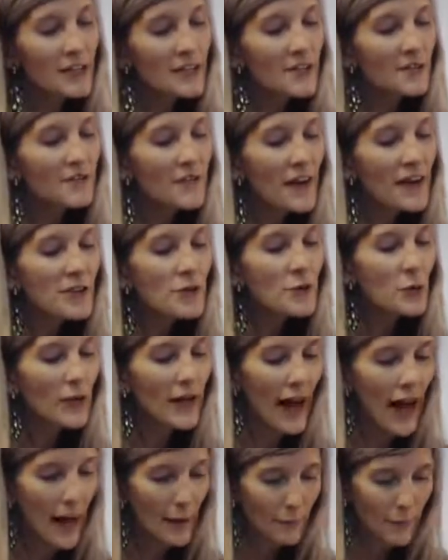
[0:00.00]
to face
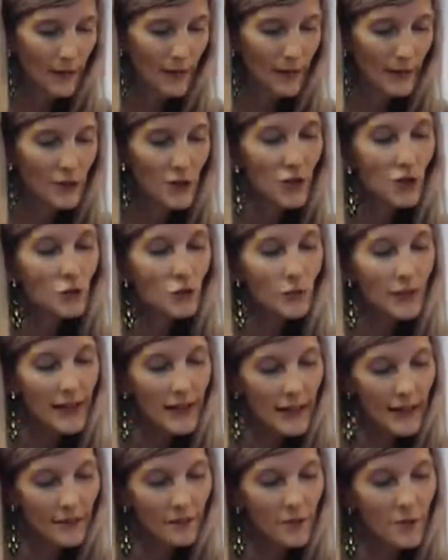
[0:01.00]
what happened, to
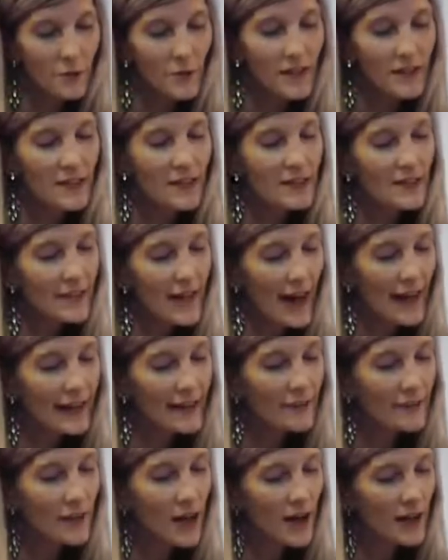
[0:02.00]
grieve, to be at the
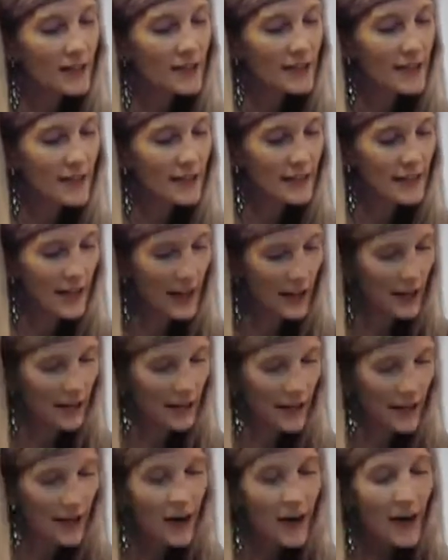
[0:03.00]
site of constant
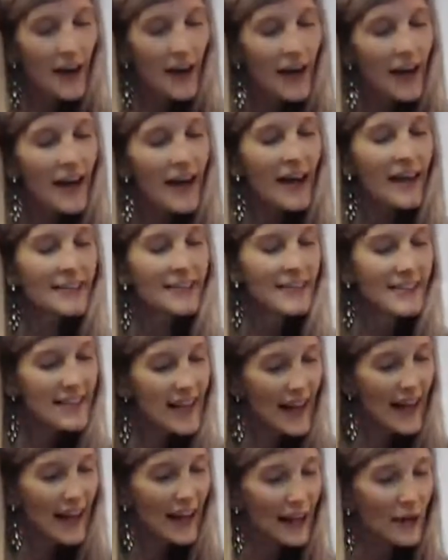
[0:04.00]
terror and
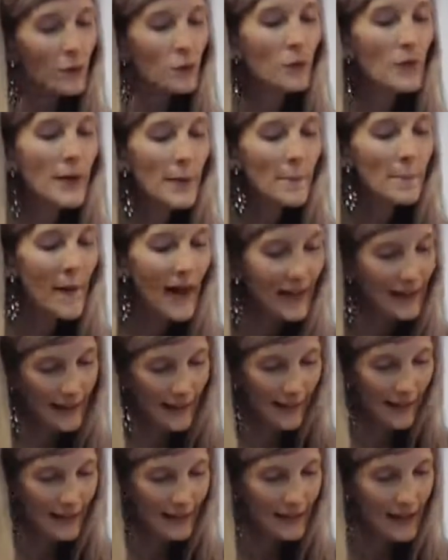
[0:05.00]
say, we made
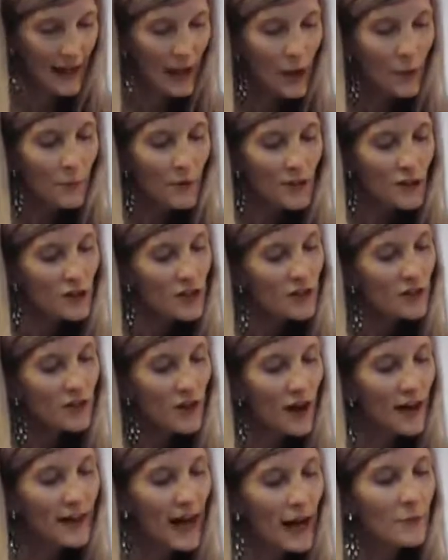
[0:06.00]
it. But she
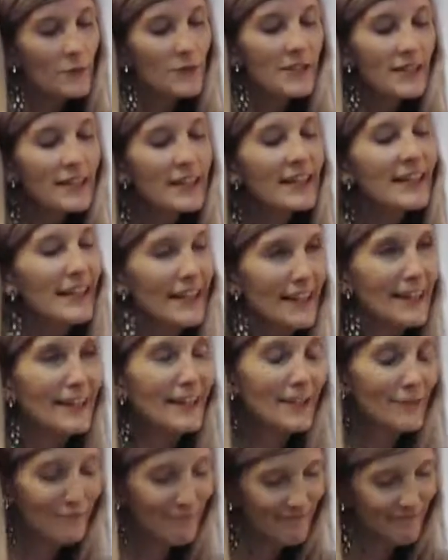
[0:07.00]
thought I was an idiot.